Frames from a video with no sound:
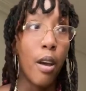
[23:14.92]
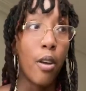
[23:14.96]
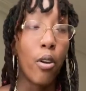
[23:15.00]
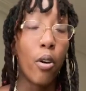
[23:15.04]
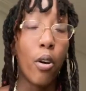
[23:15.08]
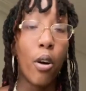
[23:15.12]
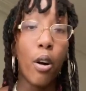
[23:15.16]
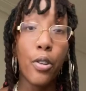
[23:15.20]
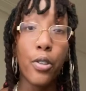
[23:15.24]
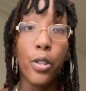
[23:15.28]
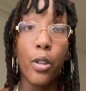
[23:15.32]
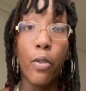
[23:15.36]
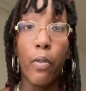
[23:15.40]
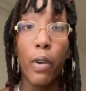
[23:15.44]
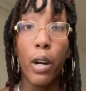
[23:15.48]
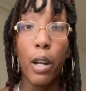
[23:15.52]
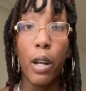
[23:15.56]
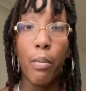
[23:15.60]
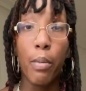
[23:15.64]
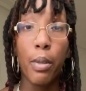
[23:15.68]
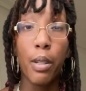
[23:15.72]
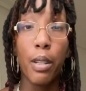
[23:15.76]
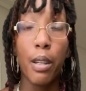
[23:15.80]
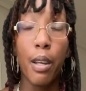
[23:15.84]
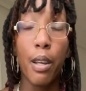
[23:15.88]
And also,
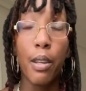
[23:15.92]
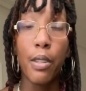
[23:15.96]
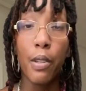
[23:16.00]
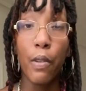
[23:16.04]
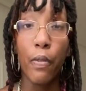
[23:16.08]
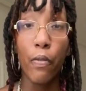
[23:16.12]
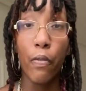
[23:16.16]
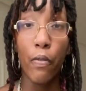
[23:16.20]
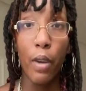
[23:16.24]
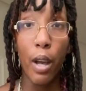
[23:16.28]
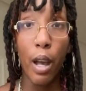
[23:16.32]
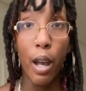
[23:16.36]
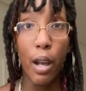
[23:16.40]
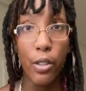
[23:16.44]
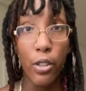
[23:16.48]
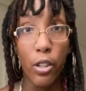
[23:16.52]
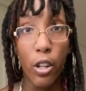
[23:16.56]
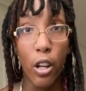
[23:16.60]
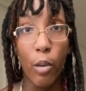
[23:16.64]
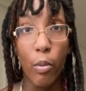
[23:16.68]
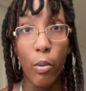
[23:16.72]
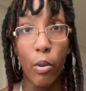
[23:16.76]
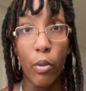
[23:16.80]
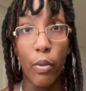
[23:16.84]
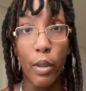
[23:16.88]
vitamin D is a
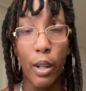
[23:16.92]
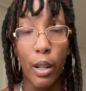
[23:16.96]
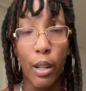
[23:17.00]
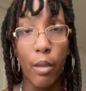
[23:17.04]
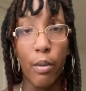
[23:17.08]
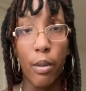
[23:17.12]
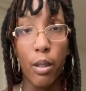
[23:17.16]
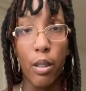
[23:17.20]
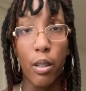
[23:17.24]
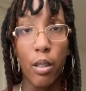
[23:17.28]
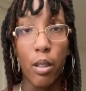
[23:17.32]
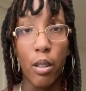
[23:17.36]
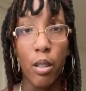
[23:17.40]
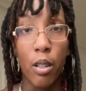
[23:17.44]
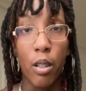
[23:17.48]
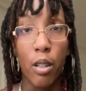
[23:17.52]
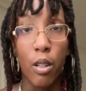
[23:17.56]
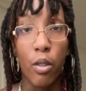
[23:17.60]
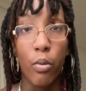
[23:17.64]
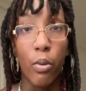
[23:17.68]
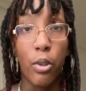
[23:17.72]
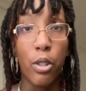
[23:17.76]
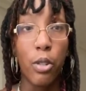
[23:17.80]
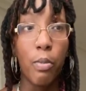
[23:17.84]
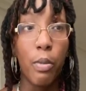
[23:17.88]
fat-soluble vitamin,
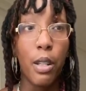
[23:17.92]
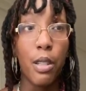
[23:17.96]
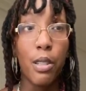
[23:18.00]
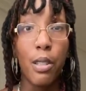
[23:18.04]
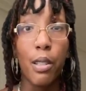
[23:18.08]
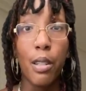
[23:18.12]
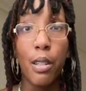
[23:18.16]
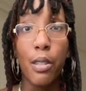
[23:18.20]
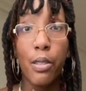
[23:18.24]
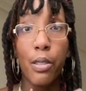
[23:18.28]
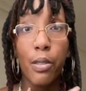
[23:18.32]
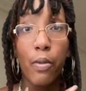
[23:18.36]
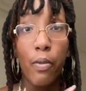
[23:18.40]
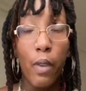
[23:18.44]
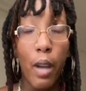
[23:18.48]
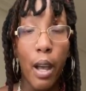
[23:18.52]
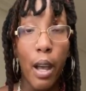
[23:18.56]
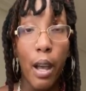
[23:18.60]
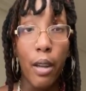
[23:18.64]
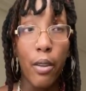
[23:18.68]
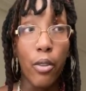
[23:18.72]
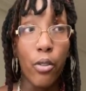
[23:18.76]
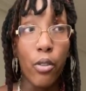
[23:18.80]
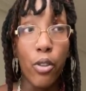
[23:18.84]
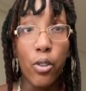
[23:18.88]
which means it needs
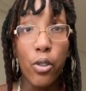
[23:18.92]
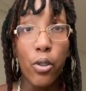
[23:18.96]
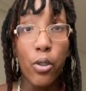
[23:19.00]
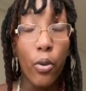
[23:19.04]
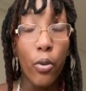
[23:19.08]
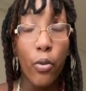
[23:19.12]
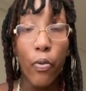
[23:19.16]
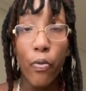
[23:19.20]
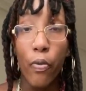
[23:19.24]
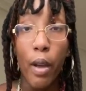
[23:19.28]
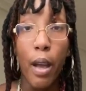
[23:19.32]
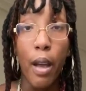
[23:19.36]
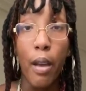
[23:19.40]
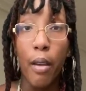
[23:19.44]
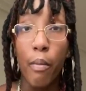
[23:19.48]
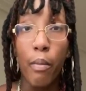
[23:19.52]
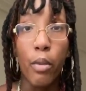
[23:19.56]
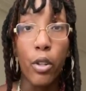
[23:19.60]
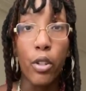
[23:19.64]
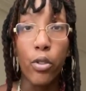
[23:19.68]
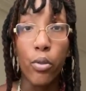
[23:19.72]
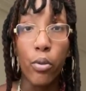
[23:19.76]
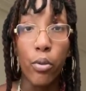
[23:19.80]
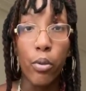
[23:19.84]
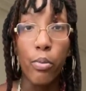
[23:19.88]
fat. There's no fat in
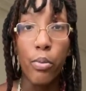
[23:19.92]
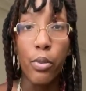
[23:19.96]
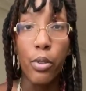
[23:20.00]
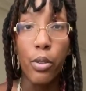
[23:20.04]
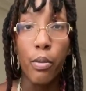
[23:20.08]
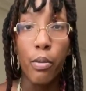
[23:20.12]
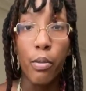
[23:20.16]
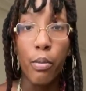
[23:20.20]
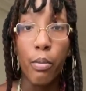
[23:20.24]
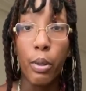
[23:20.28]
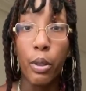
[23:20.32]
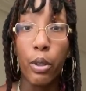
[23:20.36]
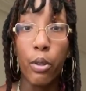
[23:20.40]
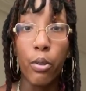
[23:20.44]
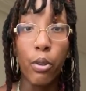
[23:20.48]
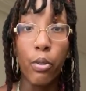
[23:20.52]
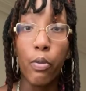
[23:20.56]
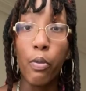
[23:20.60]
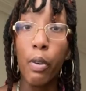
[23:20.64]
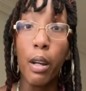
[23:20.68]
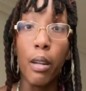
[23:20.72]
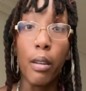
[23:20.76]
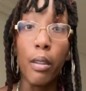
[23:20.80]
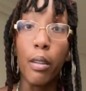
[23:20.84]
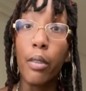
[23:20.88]
mushrooms, but there's
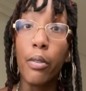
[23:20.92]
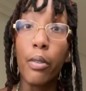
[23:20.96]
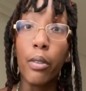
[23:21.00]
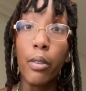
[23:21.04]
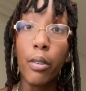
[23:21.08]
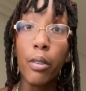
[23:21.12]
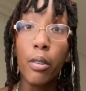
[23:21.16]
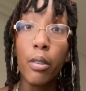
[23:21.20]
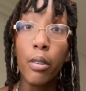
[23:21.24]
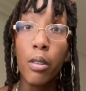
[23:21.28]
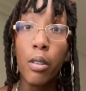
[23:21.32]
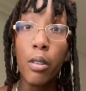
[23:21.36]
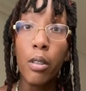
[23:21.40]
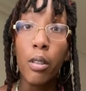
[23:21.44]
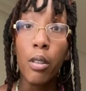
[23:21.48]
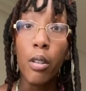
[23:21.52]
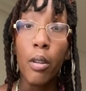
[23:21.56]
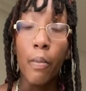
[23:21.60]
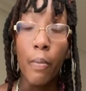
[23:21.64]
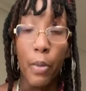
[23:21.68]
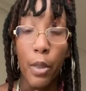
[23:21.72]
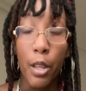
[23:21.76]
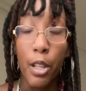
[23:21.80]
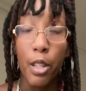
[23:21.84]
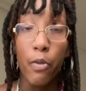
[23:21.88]
fat in liver.
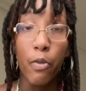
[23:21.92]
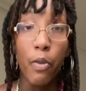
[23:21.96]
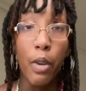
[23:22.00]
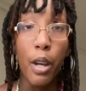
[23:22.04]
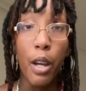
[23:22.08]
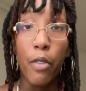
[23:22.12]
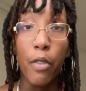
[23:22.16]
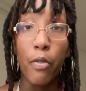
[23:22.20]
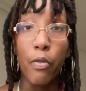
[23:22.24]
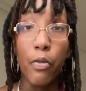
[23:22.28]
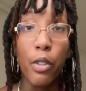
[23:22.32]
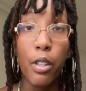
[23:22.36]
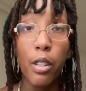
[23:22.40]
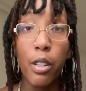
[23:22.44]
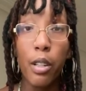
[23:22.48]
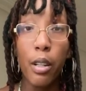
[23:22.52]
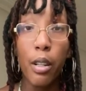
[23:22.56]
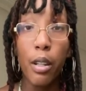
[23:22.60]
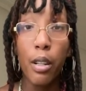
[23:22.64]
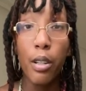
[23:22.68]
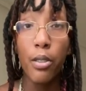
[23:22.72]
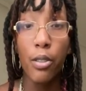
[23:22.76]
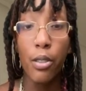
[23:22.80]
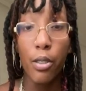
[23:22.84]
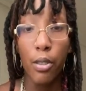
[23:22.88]
There's fat in fish
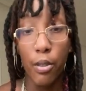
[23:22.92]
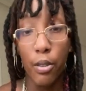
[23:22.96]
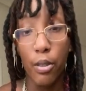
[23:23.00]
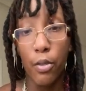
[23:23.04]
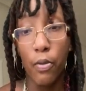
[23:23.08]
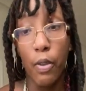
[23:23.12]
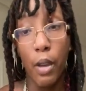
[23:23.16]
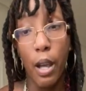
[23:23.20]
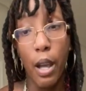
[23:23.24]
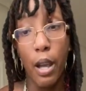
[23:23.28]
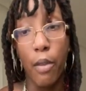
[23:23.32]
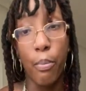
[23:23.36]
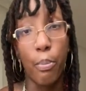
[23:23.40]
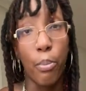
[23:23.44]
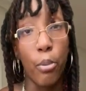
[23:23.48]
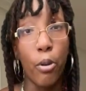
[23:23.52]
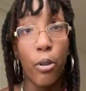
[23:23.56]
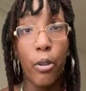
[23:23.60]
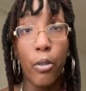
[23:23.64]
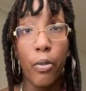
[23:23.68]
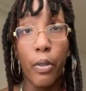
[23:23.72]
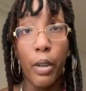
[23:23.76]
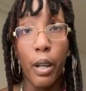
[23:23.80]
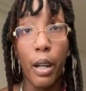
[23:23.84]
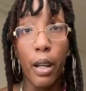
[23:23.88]
eggs. There's fat in
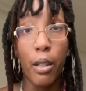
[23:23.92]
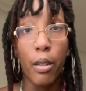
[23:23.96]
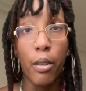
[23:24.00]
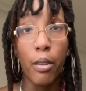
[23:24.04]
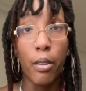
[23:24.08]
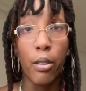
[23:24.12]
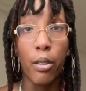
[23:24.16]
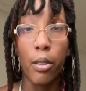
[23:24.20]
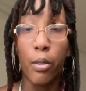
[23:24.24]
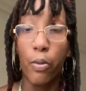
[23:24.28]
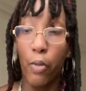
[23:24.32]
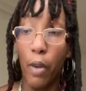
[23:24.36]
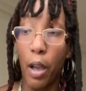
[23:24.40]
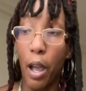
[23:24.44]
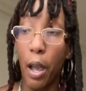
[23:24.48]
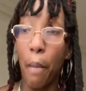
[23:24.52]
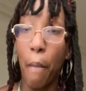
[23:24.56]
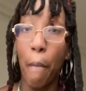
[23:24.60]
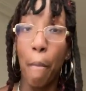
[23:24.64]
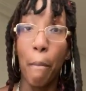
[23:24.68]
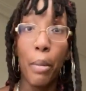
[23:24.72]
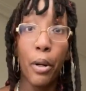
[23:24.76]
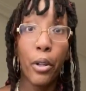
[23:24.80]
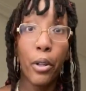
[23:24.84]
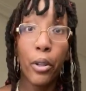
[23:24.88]
pork fat. There's fat
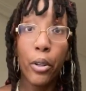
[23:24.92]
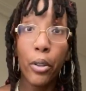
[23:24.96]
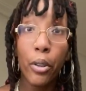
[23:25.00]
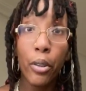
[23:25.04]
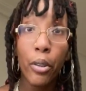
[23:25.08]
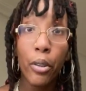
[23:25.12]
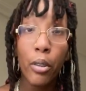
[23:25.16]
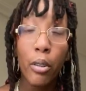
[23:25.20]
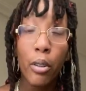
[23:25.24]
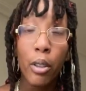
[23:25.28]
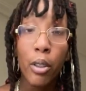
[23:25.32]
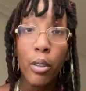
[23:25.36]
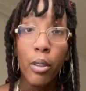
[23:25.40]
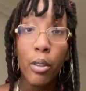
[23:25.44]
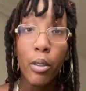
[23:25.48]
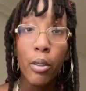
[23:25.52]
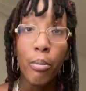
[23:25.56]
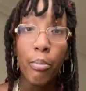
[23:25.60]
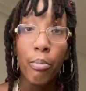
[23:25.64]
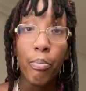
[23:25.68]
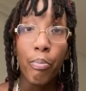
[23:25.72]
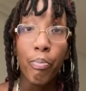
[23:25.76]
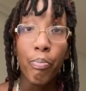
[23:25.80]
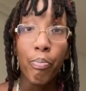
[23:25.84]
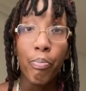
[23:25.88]
in butter.
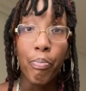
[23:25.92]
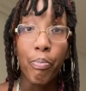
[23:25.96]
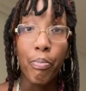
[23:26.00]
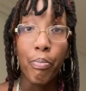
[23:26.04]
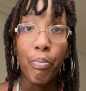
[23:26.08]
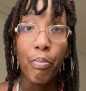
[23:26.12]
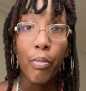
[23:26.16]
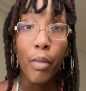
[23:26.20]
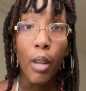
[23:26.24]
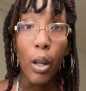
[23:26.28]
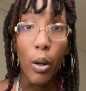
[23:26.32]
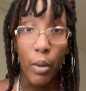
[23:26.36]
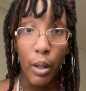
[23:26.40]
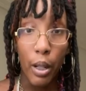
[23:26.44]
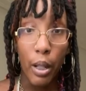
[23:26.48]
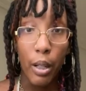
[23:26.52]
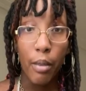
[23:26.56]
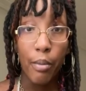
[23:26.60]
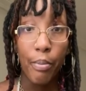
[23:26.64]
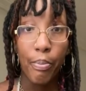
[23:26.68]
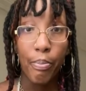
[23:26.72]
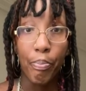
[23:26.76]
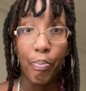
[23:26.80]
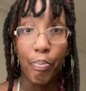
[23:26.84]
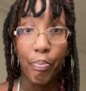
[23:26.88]

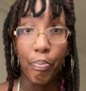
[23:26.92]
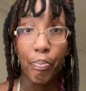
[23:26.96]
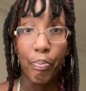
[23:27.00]
Okay?